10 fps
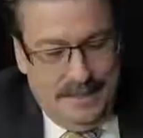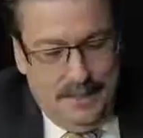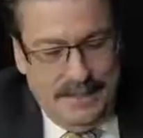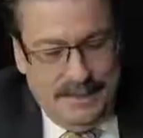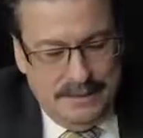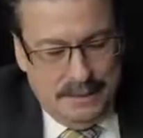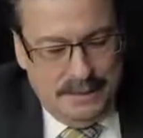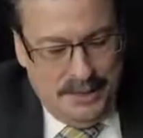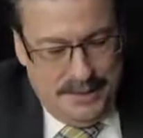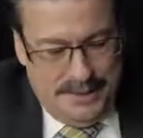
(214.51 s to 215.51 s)
Well, to
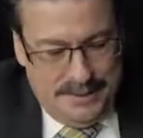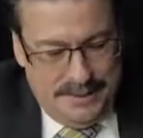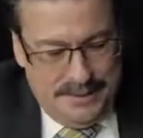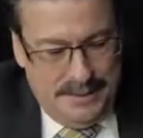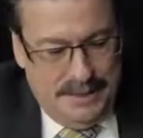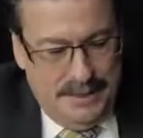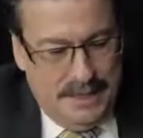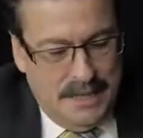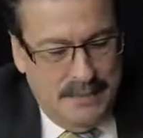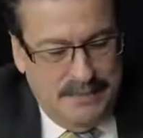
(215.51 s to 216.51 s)
be honest,
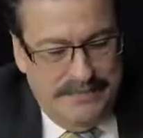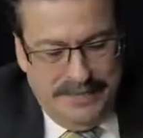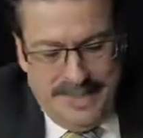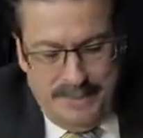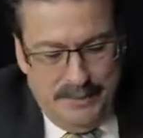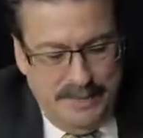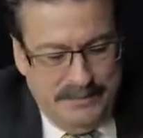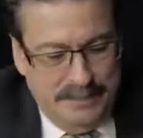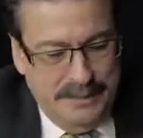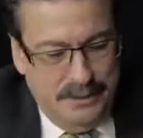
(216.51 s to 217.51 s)
carbon fiber, we
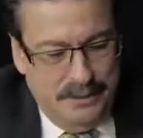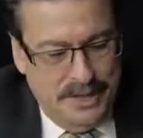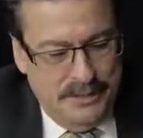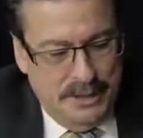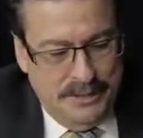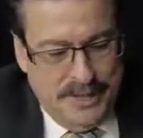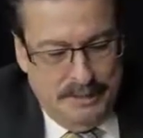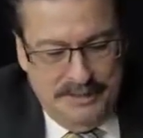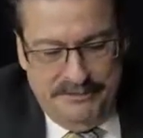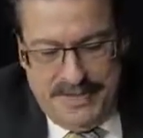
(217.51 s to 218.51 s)
have been talking about
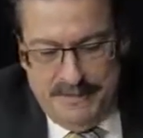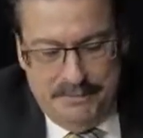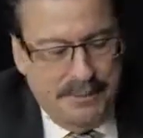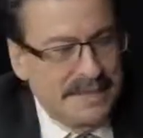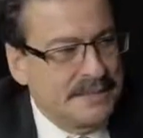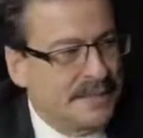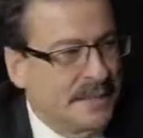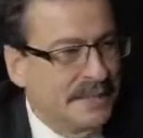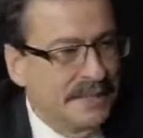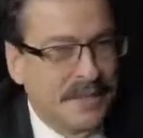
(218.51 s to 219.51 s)
carbon fiber prices
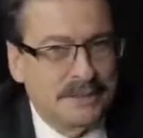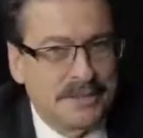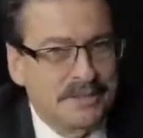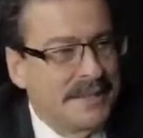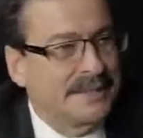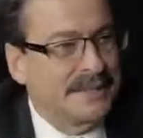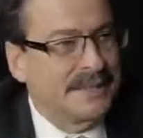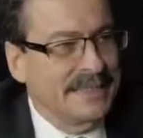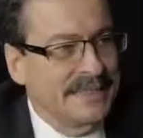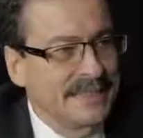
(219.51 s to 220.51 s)
coming down
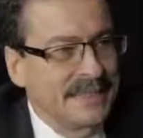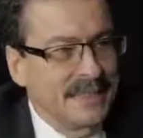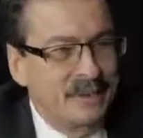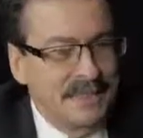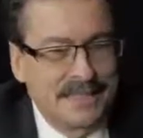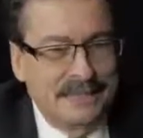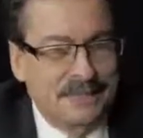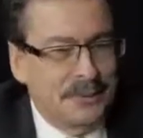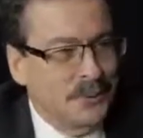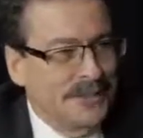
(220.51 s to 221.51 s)
dramatically already
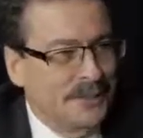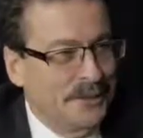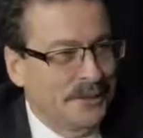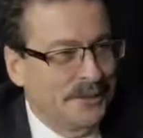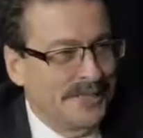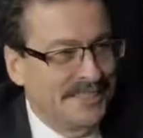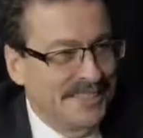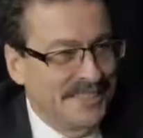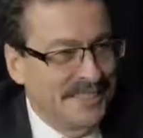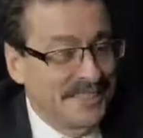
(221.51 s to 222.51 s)
for 20 or 30
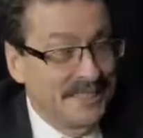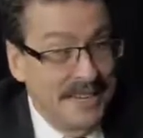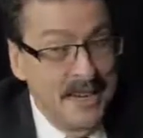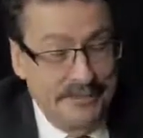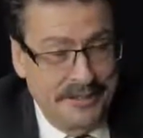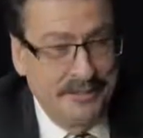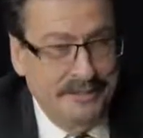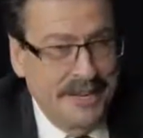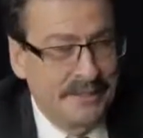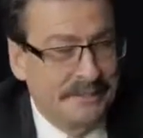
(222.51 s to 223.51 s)
years. They have
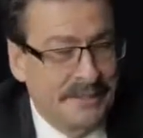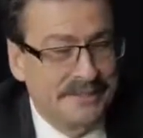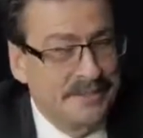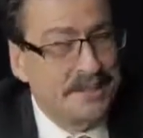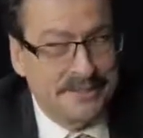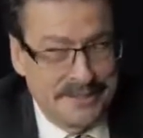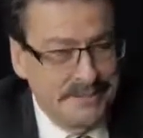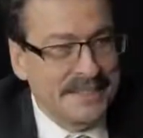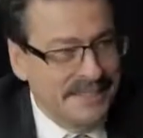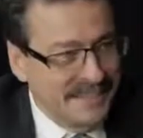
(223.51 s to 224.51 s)
come down, but not
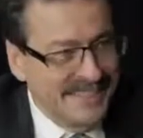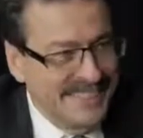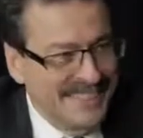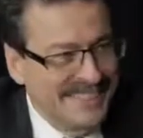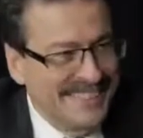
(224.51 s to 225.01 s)
dramatically.